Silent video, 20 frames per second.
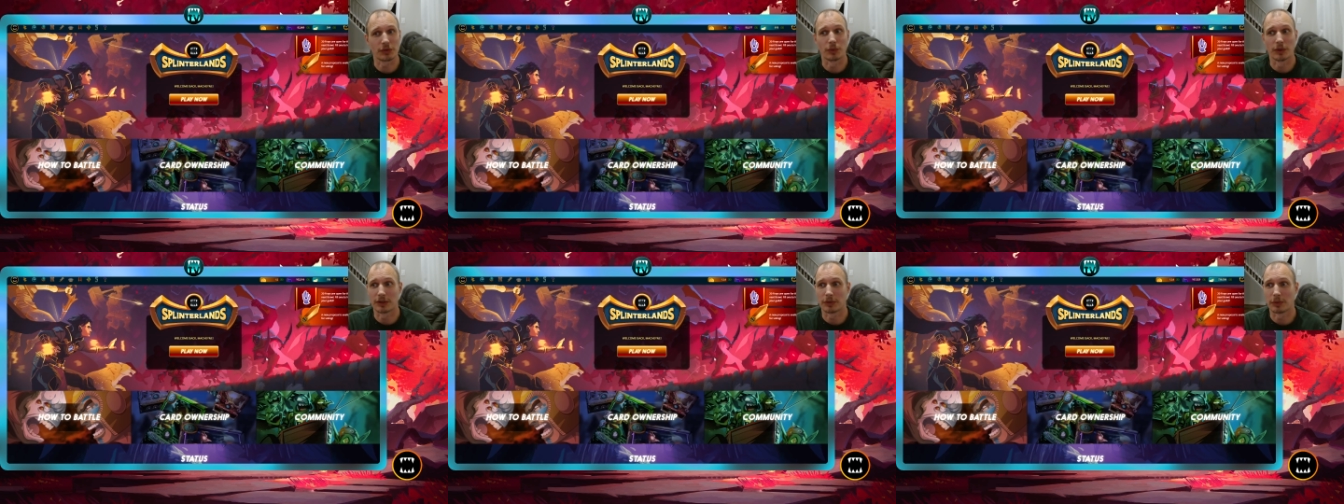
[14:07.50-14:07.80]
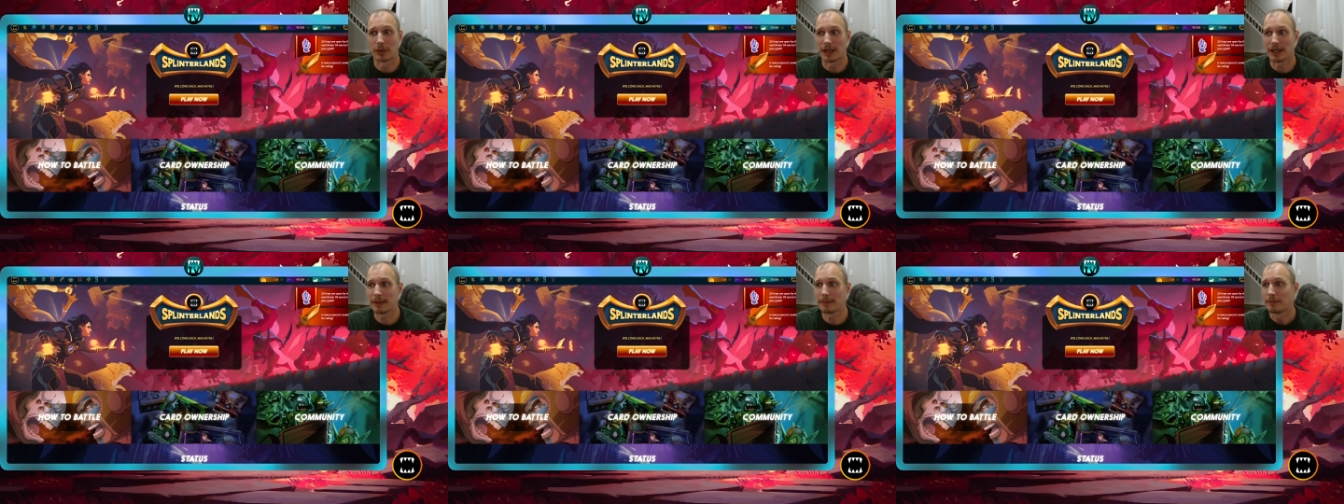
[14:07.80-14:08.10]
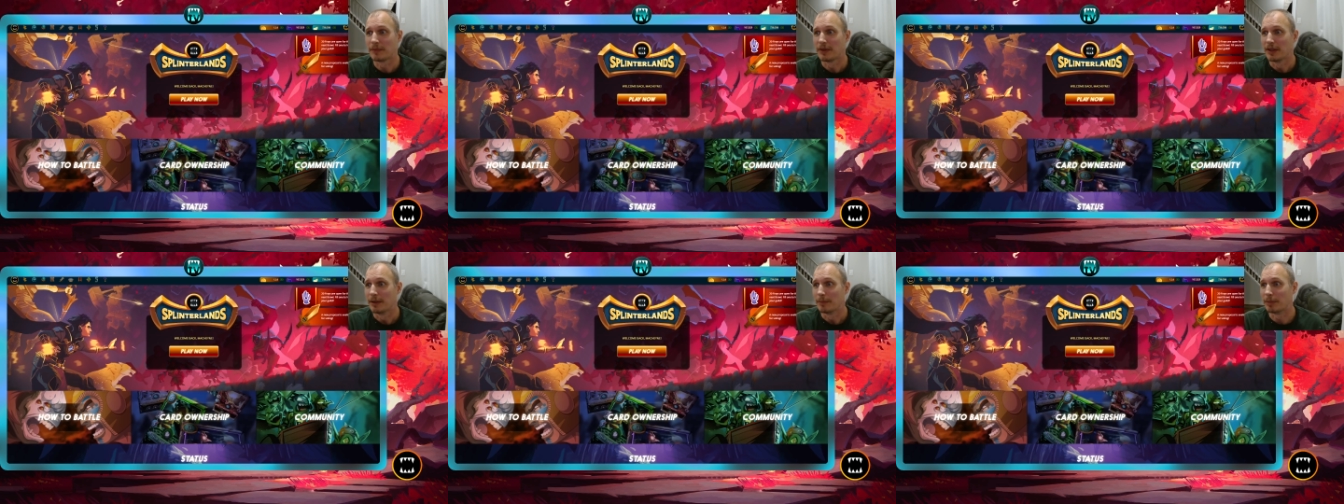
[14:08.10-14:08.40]
work, right?
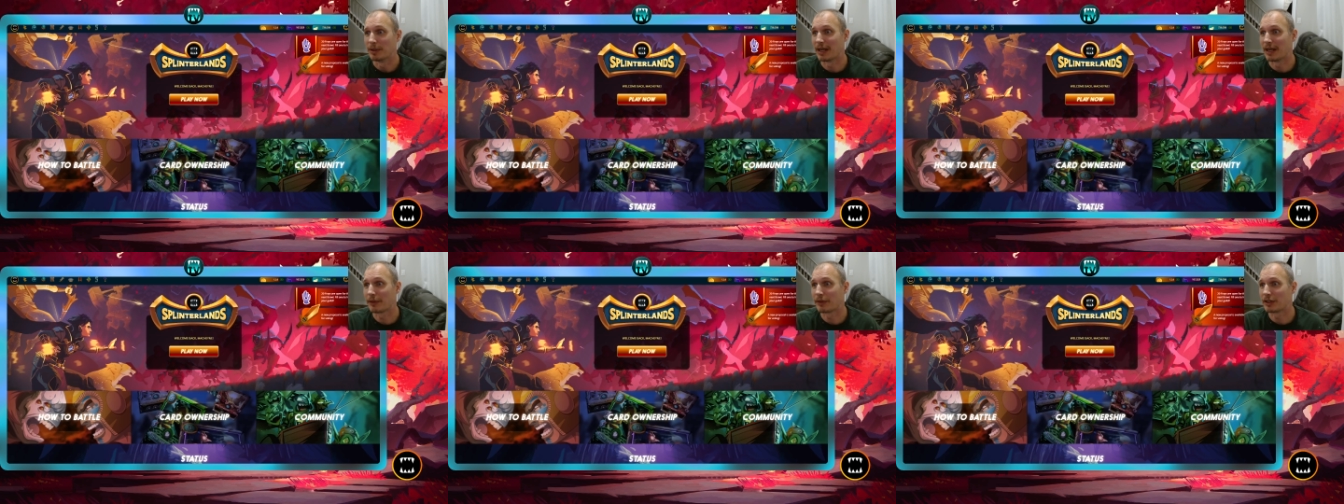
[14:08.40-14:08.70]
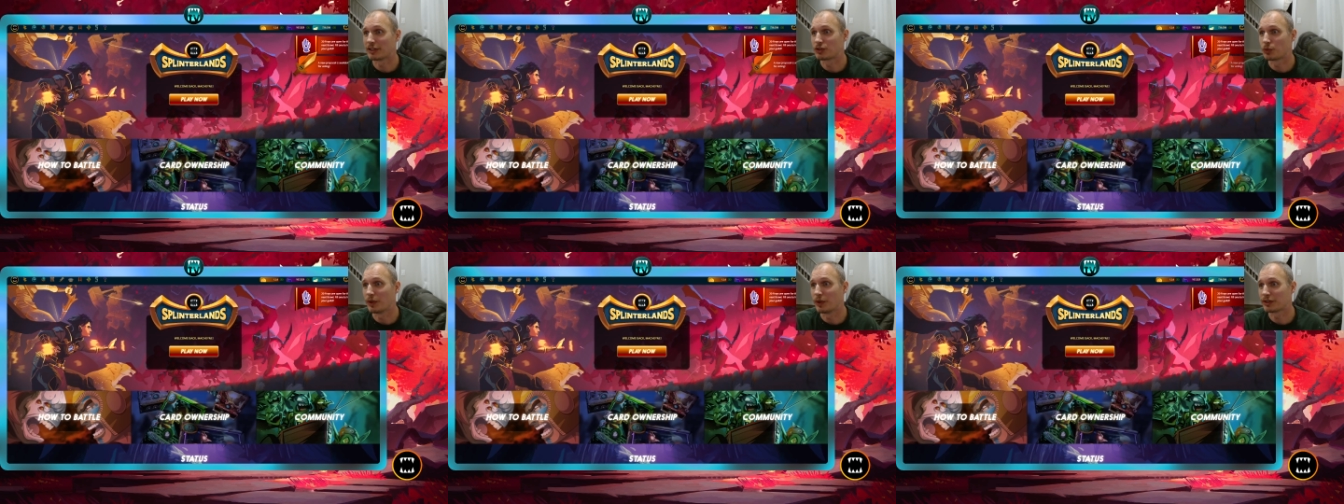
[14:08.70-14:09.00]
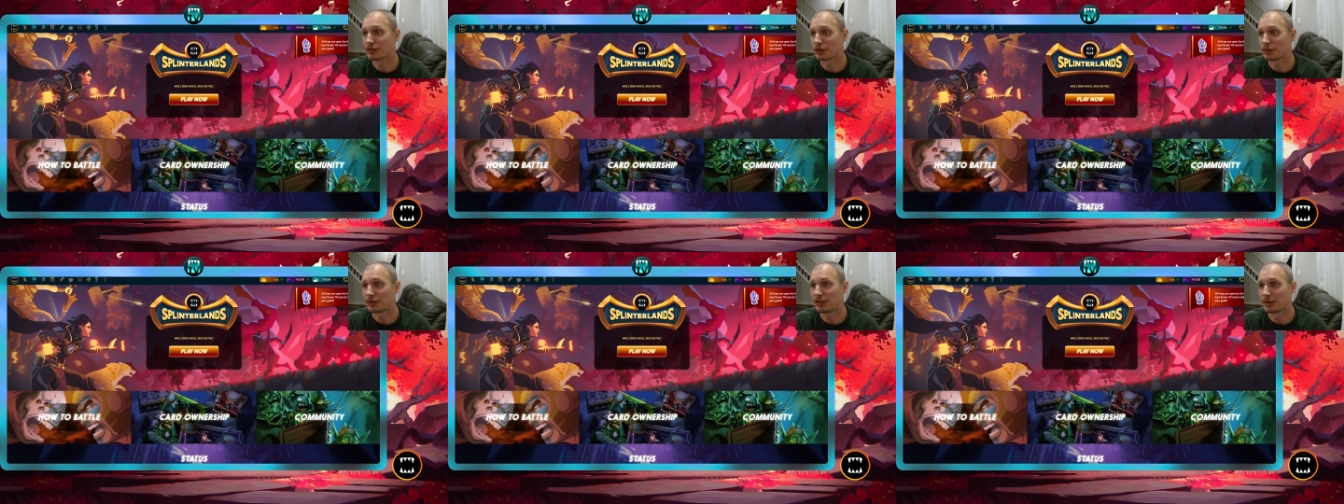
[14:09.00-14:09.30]
But now that it's
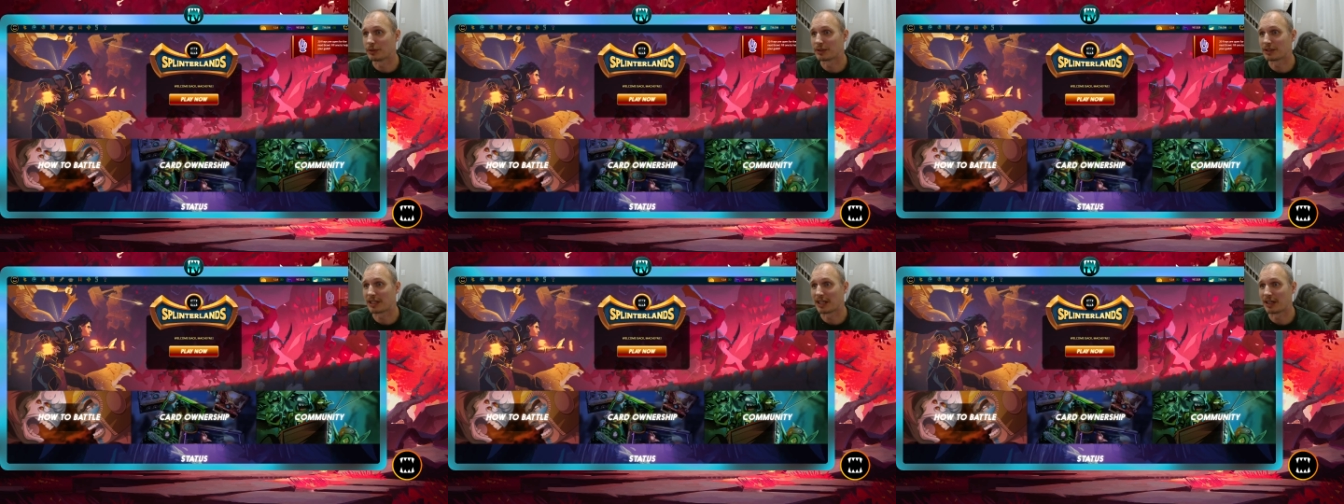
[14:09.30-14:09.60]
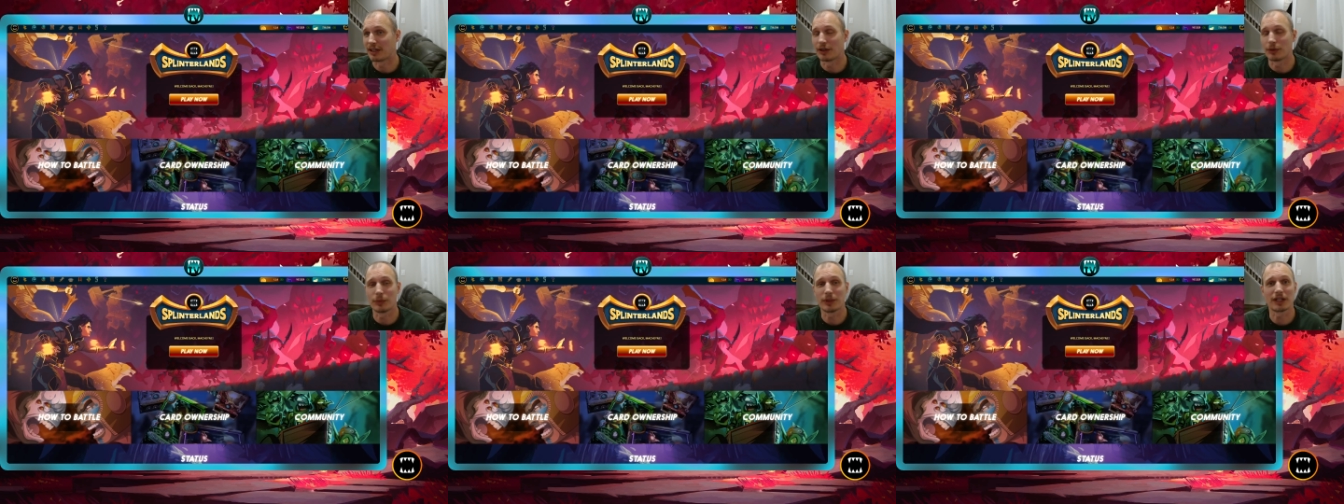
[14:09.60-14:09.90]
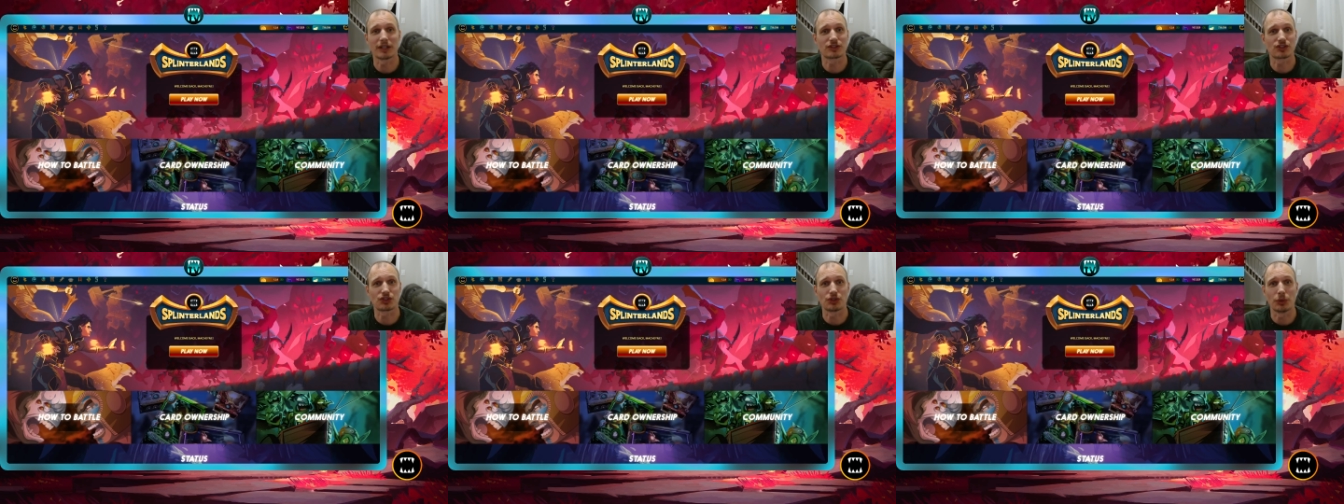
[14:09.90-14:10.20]
winter here in Canada, we
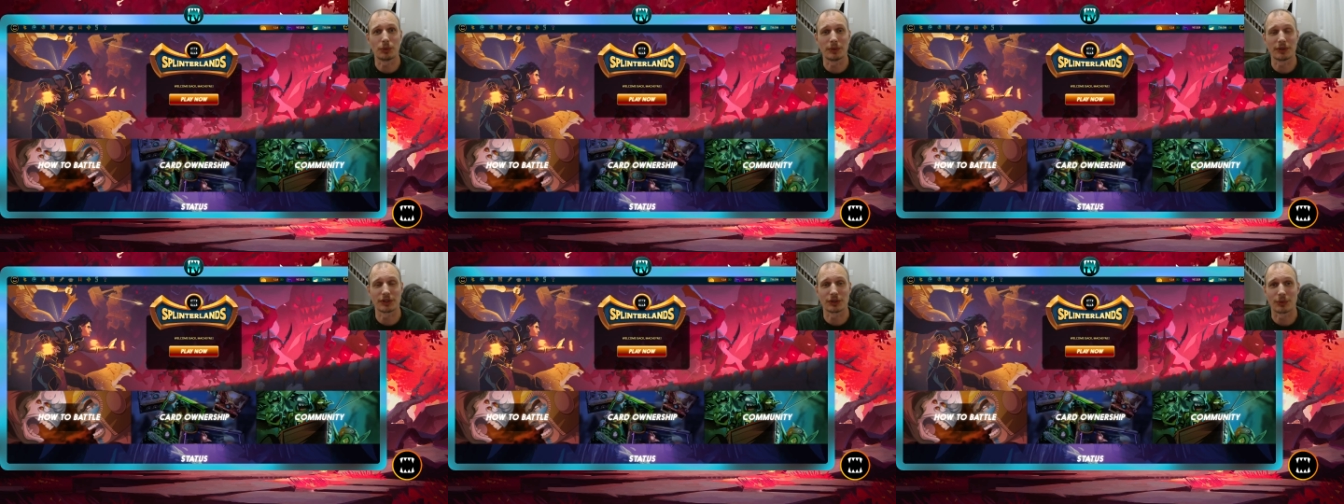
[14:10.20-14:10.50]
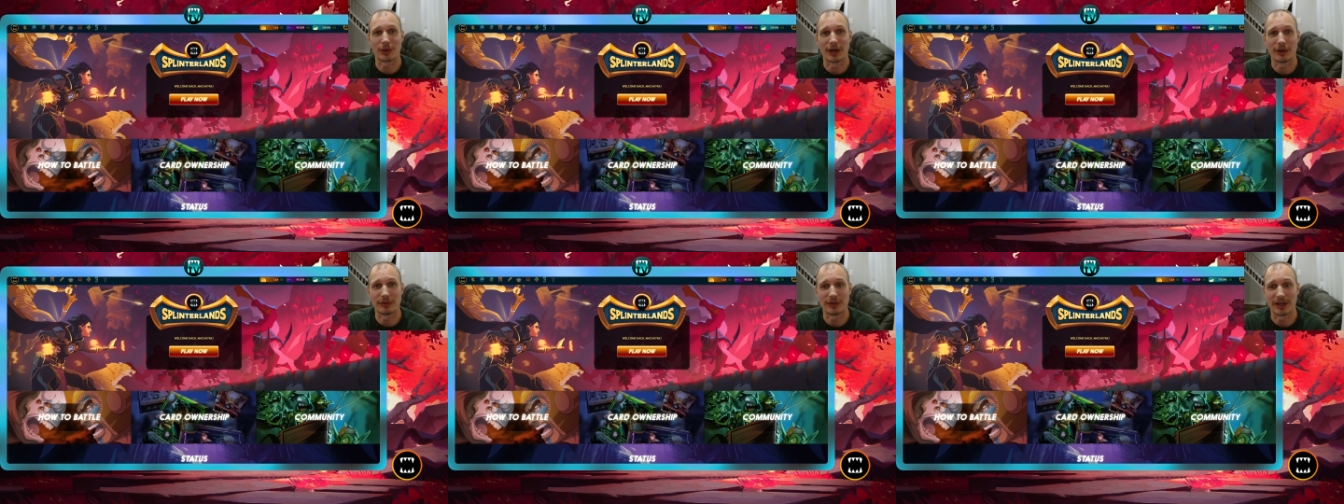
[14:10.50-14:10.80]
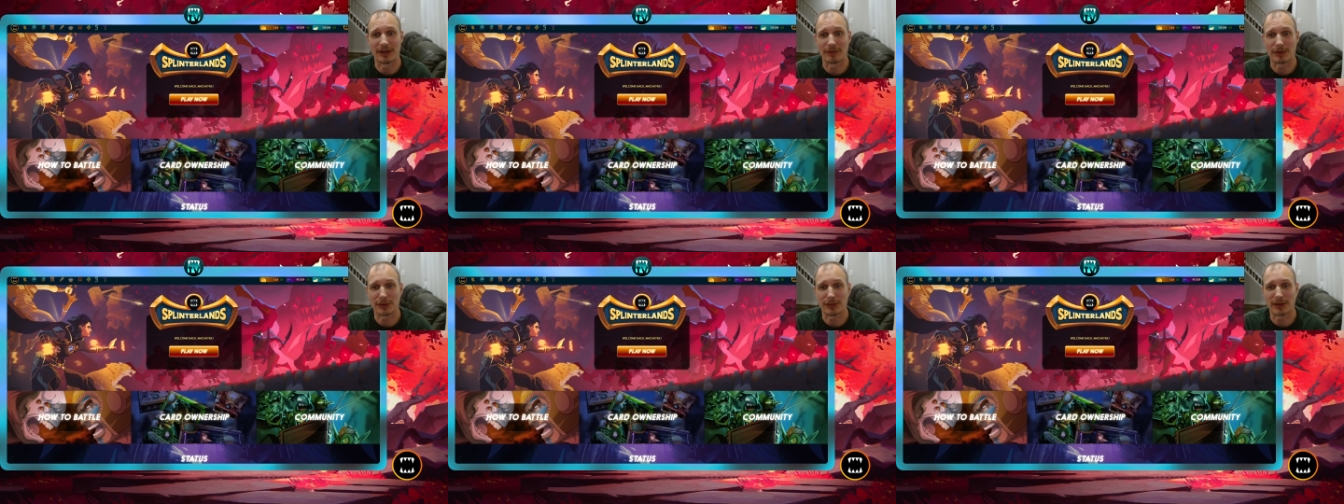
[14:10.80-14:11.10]
got snow on the ground and
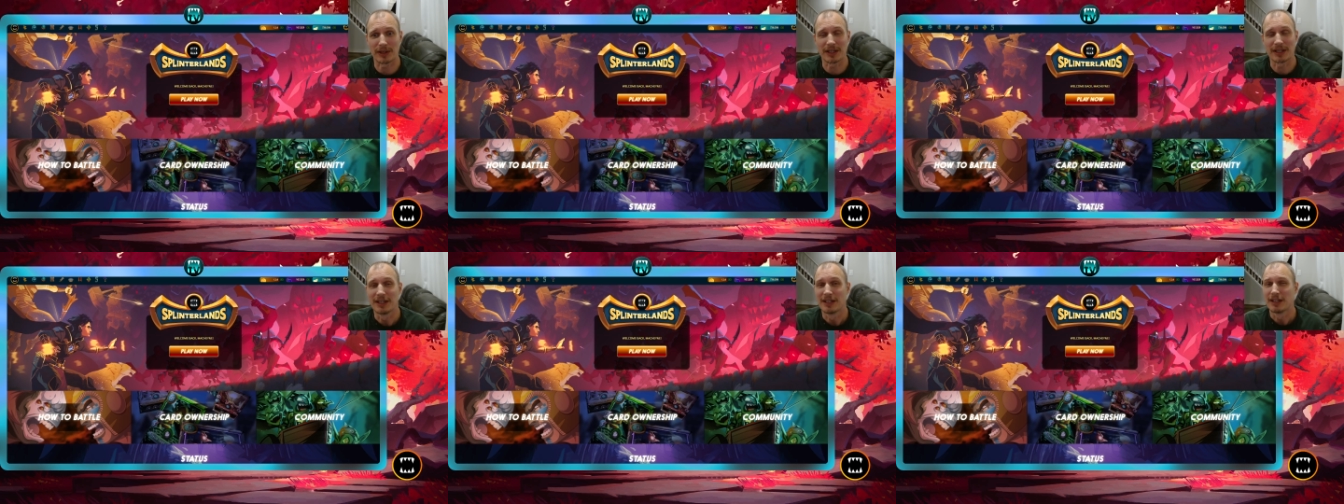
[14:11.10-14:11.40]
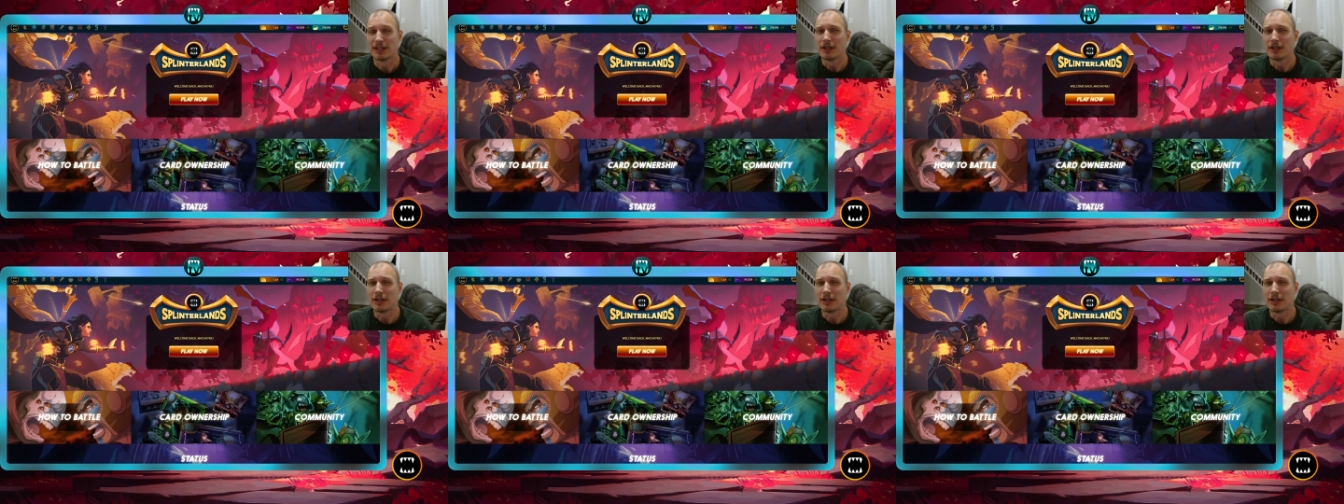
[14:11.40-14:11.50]
everything.